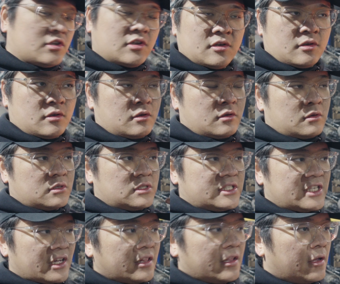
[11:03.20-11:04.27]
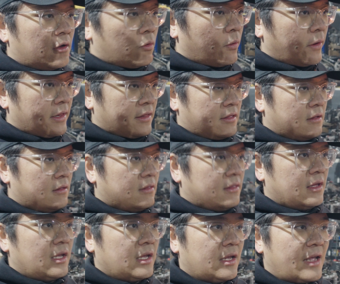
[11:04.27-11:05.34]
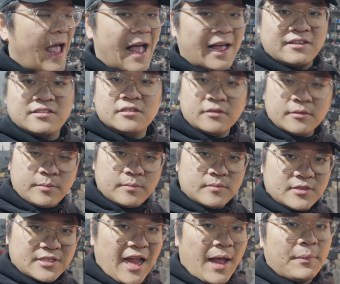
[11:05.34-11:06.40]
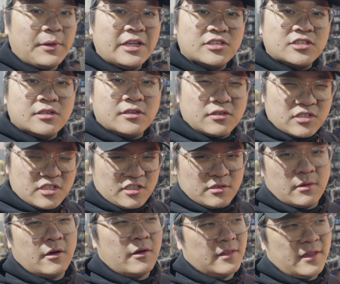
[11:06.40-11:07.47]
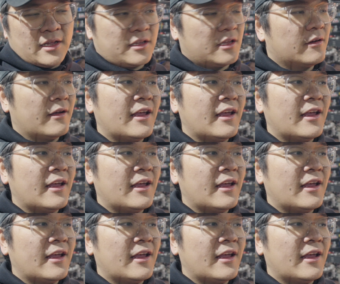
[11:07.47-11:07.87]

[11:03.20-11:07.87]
to dealing with the axle snapping issue, they'll just throw in like, you know,